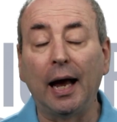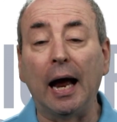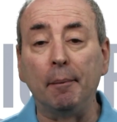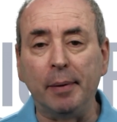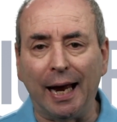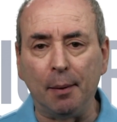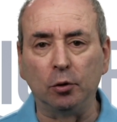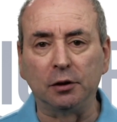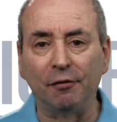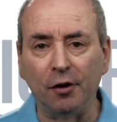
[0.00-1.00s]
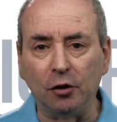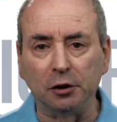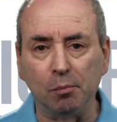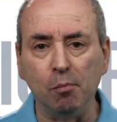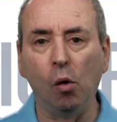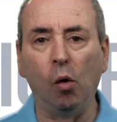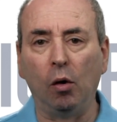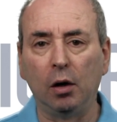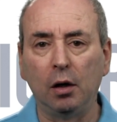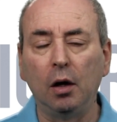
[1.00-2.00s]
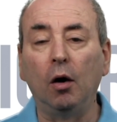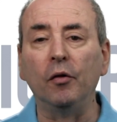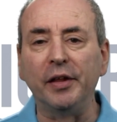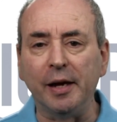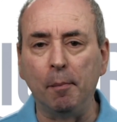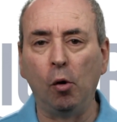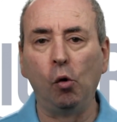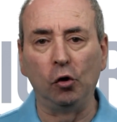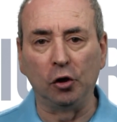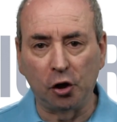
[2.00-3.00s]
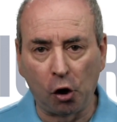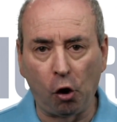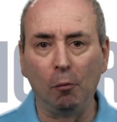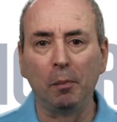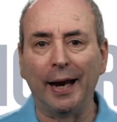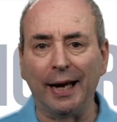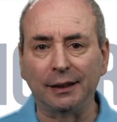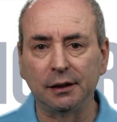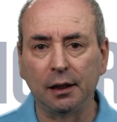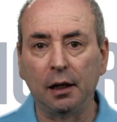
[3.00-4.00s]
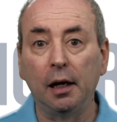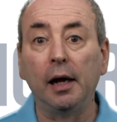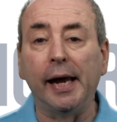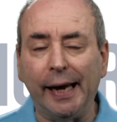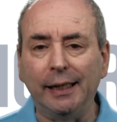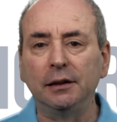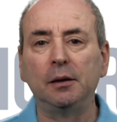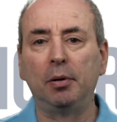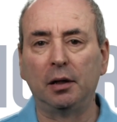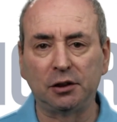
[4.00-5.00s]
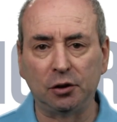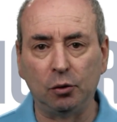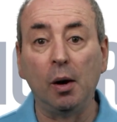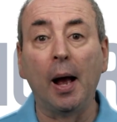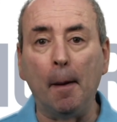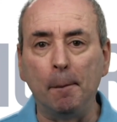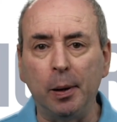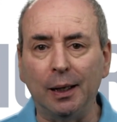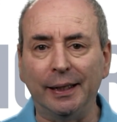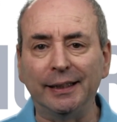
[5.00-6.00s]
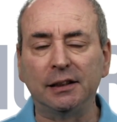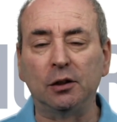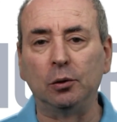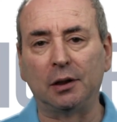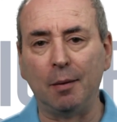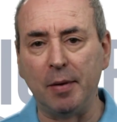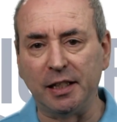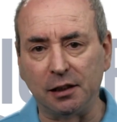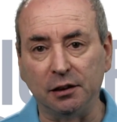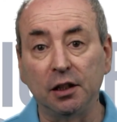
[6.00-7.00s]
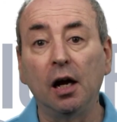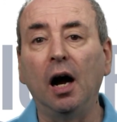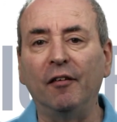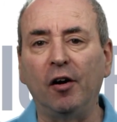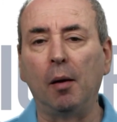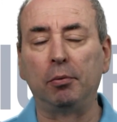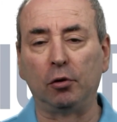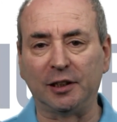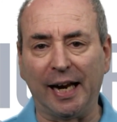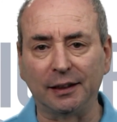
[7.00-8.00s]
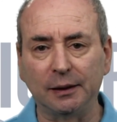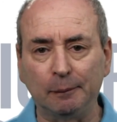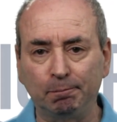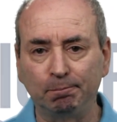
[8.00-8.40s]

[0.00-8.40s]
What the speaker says: and be able to focus more on the important, complex, interpersonal and political dimensions of our projects.